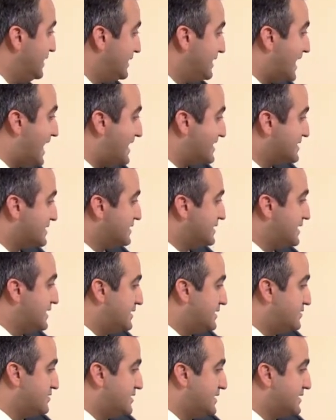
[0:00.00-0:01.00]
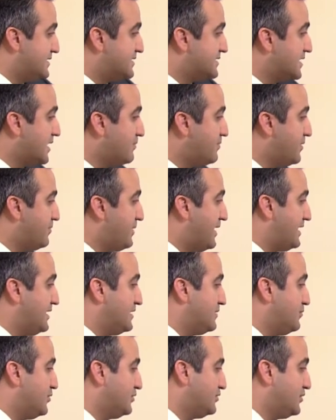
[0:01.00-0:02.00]
Lastly, there's these
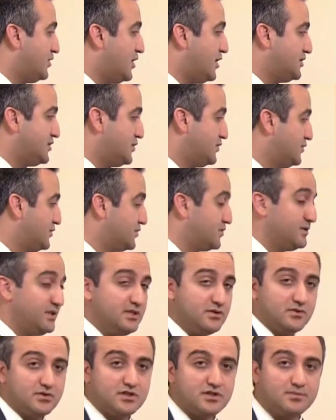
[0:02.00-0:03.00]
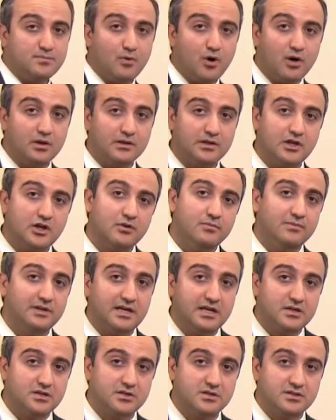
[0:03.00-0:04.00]
subependymal nodules. So these are small
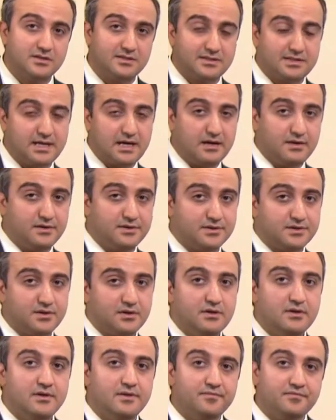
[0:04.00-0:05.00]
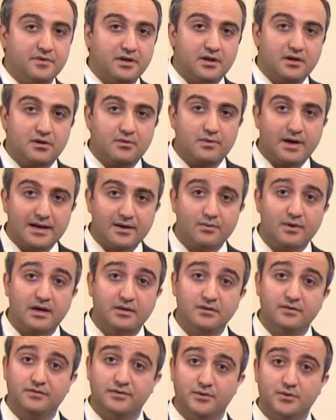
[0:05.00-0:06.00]
accumulations of cells right
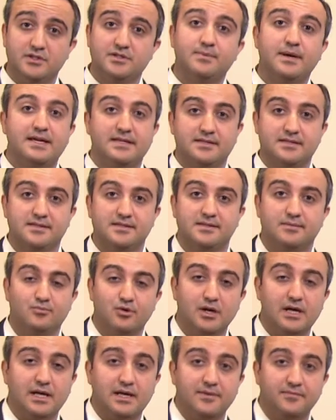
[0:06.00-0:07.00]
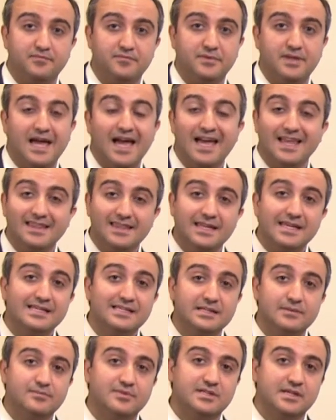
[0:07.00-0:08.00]
around the fluid spaces of the brain. And
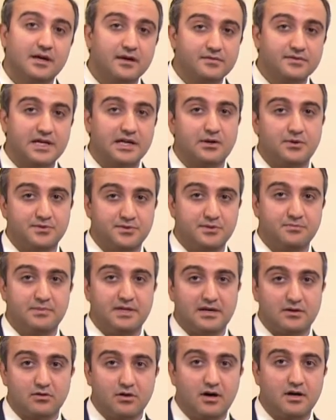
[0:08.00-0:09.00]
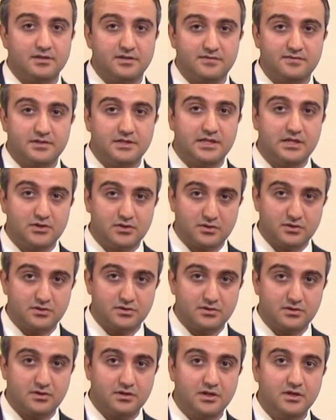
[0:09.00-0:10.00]
these themselves can also be a cause of
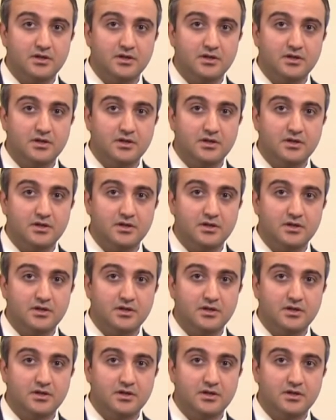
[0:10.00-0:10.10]
seizures.